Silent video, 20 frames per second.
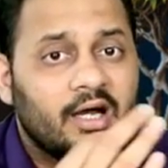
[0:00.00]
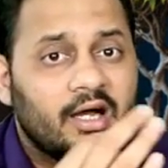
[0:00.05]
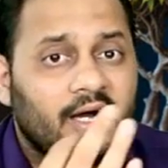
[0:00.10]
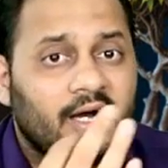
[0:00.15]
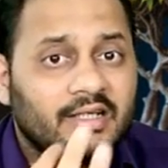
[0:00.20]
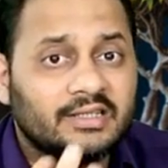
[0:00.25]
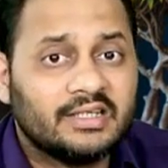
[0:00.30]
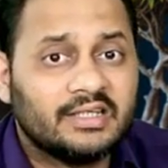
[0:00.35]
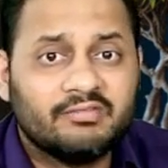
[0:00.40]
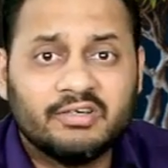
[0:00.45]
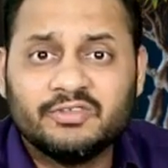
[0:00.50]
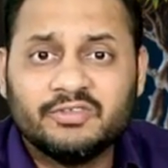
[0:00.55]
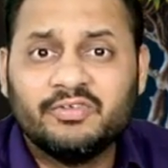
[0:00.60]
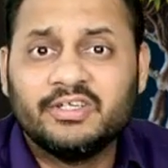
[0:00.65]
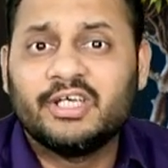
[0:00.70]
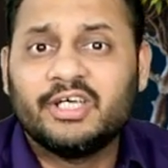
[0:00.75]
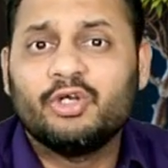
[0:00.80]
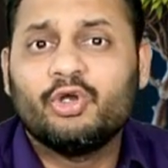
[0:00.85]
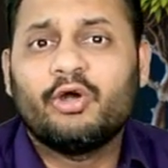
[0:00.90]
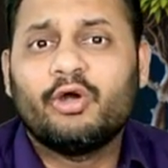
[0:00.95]
Otherwise we
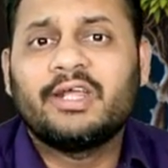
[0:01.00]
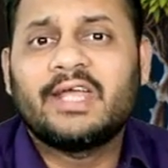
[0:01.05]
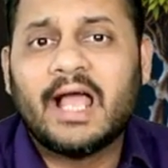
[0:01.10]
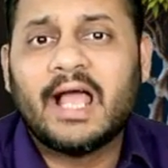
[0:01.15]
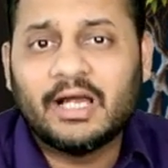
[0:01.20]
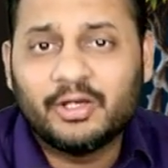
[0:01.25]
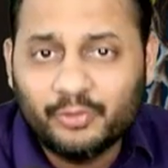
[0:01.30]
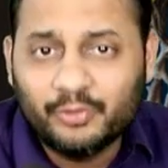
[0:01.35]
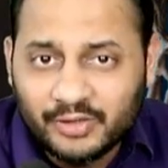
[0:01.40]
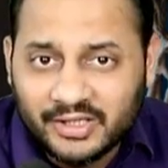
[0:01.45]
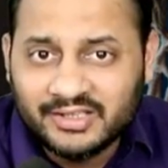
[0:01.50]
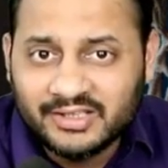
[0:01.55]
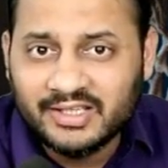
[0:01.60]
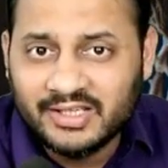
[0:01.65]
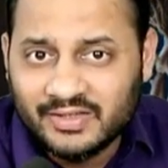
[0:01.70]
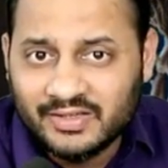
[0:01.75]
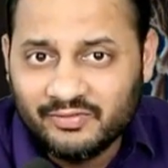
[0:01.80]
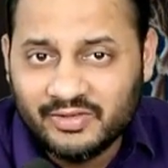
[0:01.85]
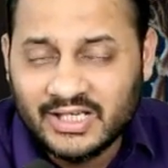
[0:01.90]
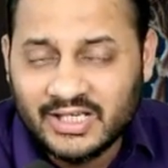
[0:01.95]
cannot calculate the
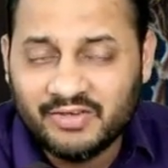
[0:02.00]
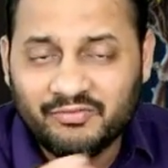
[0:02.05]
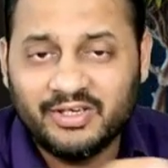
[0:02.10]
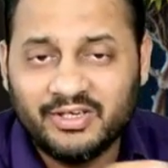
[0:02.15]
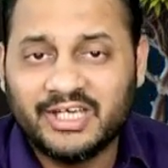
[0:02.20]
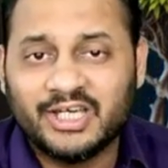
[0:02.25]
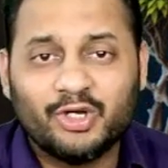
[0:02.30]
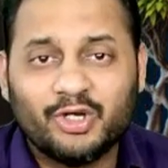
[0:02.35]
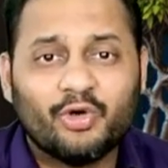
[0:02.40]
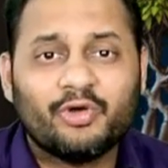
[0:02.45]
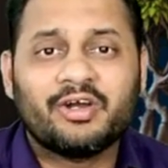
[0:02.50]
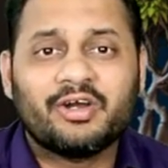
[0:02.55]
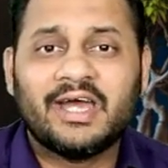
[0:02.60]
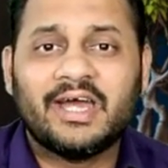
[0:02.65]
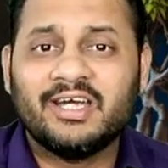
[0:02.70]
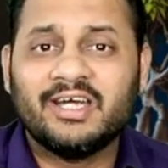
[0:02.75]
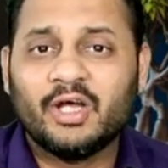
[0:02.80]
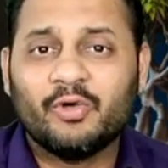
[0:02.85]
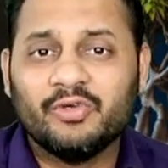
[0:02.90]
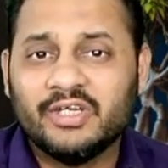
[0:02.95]
EVA. We cannot
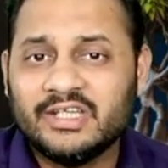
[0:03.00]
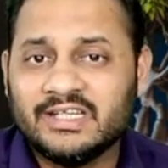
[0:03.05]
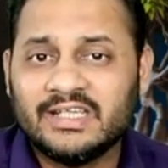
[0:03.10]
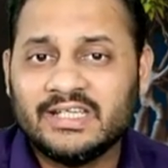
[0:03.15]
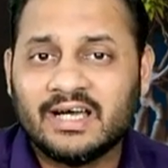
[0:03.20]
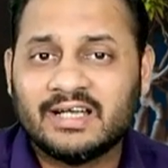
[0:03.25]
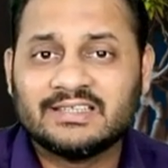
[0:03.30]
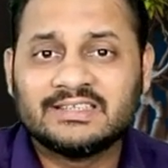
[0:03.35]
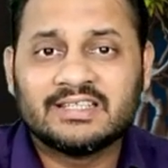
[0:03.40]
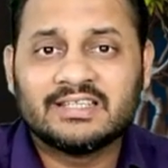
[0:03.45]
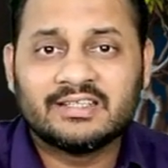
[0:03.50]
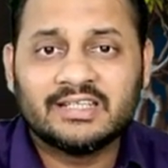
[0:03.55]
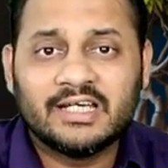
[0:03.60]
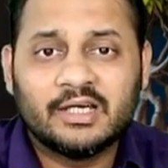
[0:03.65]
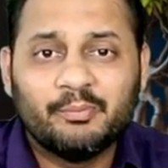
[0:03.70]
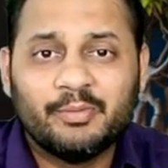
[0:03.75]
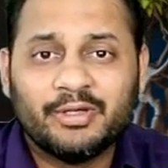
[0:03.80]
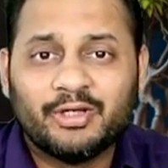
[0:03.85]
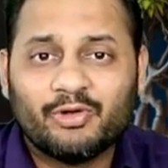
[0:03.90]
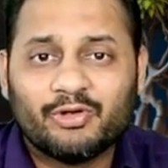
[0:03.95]
write down in the answer that
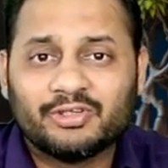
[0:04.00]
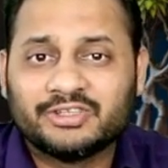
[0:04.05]
because